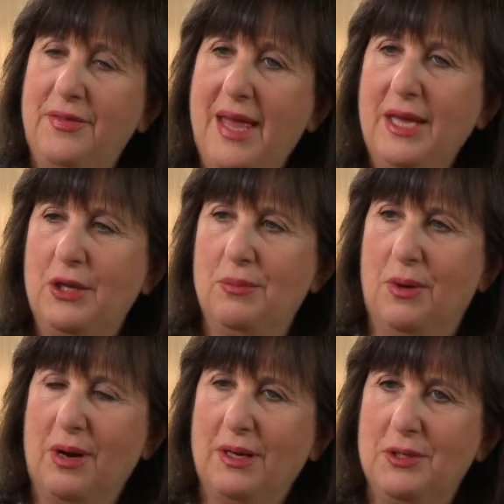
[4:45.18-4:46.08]
thank you,
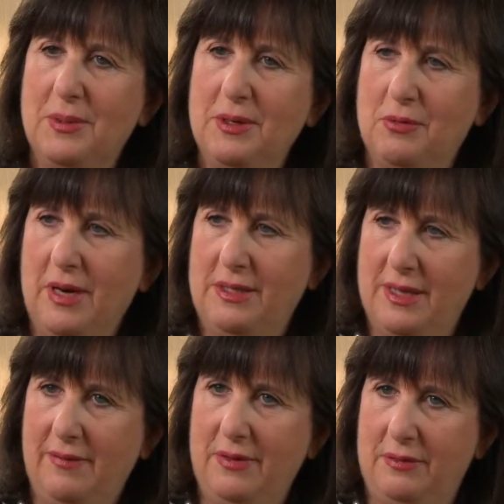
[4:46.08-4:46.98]
Mark. It's been great to
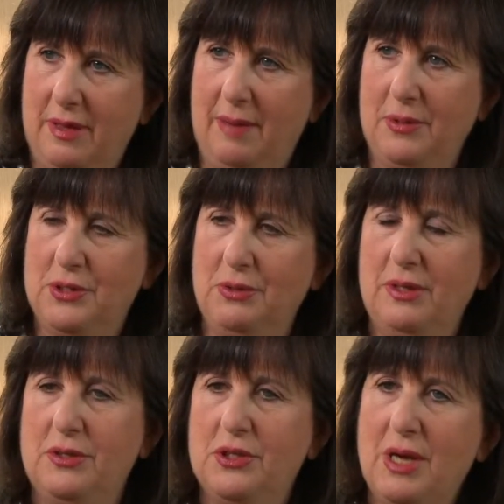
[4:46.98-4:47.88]
have an opportunity
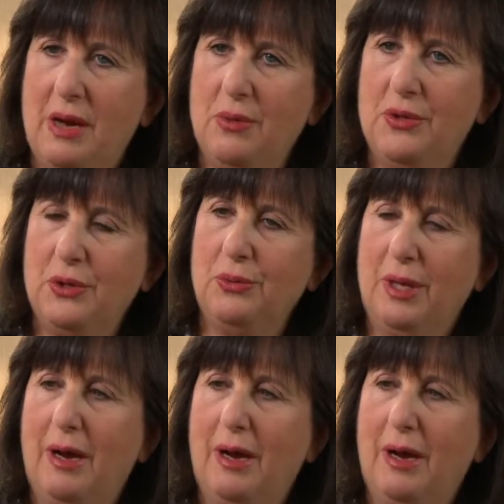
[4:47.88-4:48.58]
to chat with you.